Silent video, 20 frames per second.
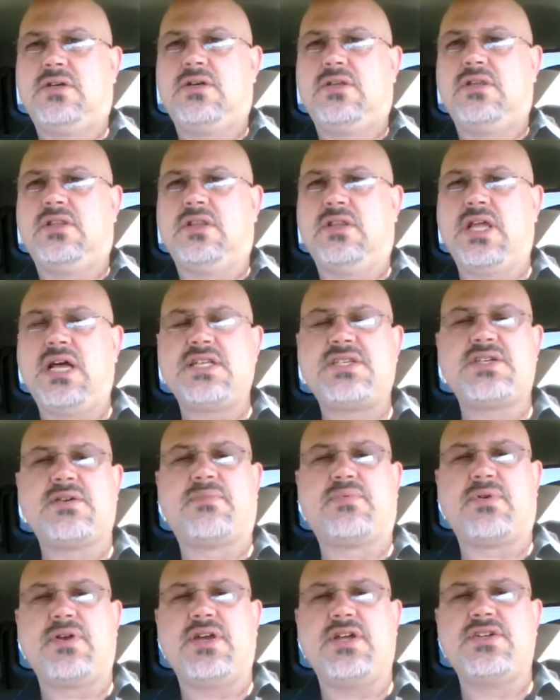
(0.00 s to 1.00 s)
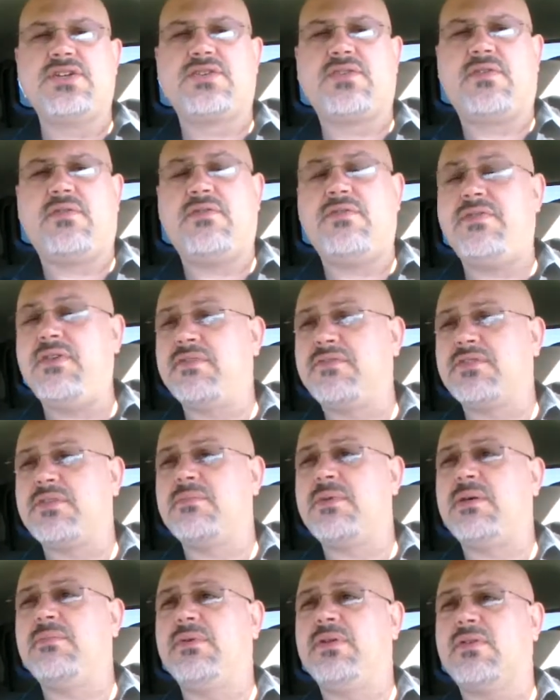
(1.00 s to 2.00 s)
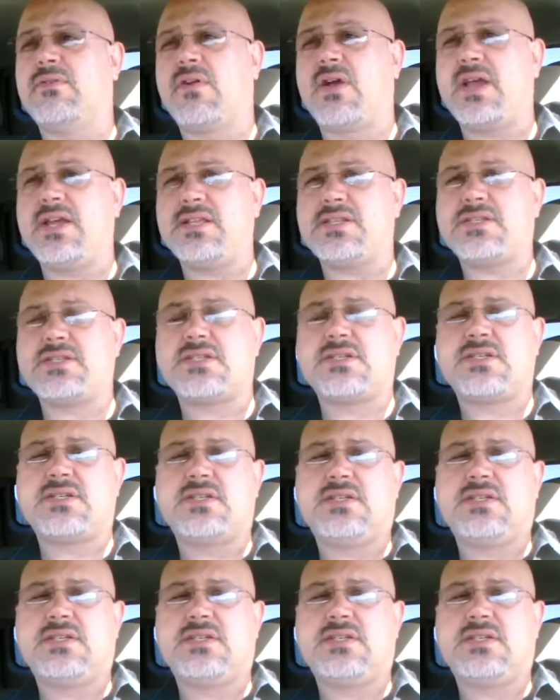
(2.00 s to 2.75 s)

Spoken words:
Let's abridge Fifth Amendment rights,